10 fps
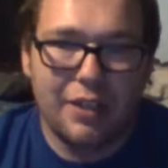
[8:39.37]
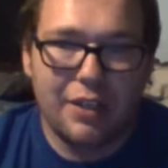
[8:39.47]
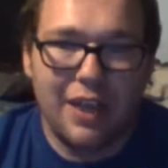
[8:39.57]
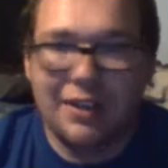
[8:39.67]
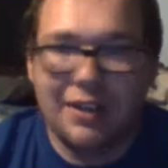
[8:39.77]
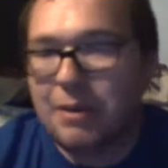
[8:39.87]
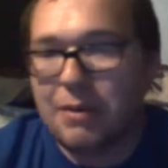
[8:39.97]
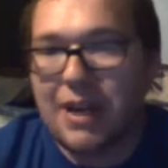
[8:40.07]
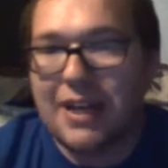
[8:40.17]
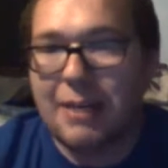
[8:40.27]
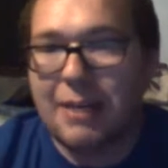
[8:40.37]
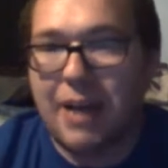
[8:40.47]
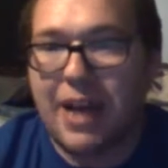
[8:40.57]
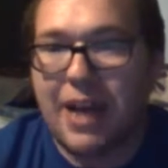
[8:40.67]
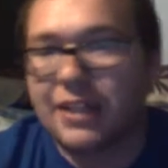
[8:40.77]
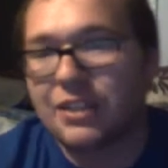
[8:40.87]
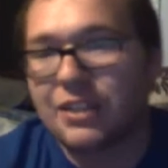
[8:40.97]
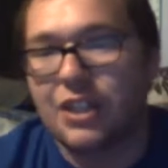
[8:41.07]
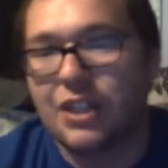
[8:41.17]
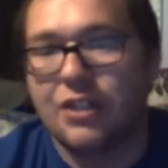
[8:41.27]
It'll have to be when I get back,
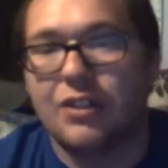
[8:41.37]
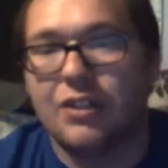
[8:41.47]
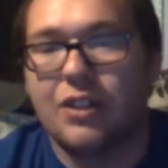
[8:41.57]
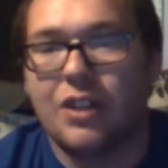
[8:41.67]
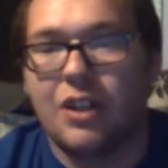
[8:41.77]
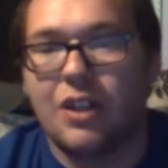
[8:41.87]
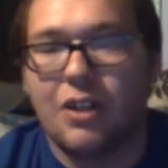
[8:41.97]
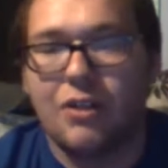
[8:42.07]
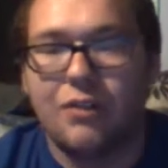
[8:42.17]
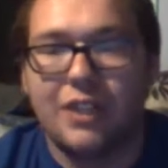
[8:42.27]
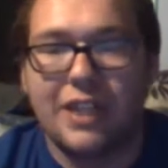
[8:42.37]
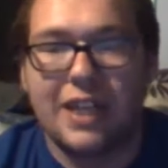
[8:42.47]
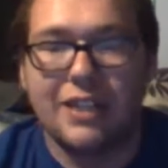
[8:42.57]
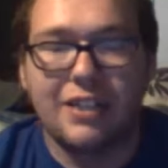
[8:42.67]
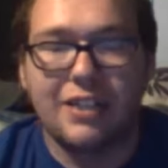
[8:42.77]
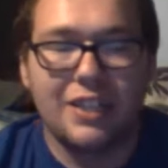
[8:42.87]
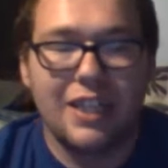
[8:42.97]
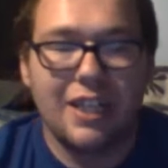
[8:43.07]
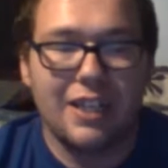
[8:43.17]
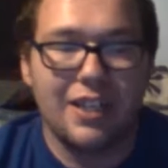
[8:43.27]
so hopefully you guys
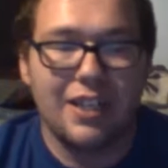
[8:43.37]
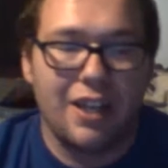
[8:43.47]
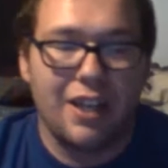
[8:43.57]
understand.